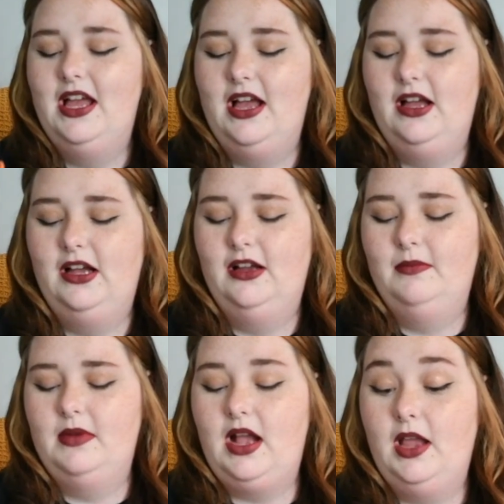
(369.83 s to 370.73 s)

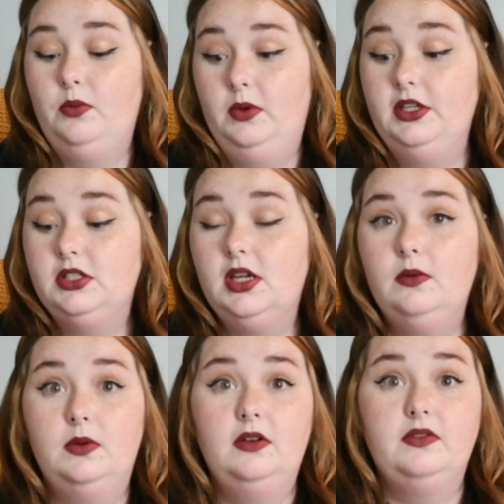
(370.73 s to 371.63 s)
Um, I wish I
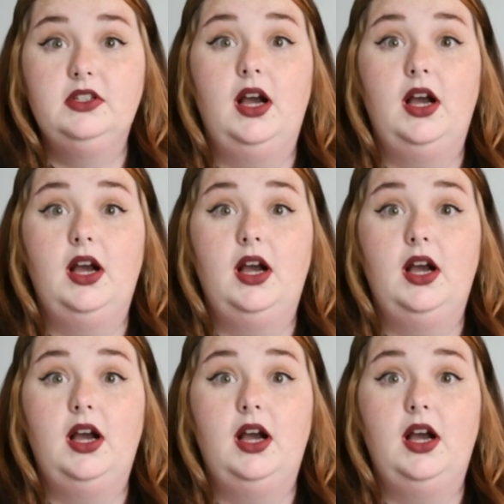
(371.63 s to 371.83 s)
would have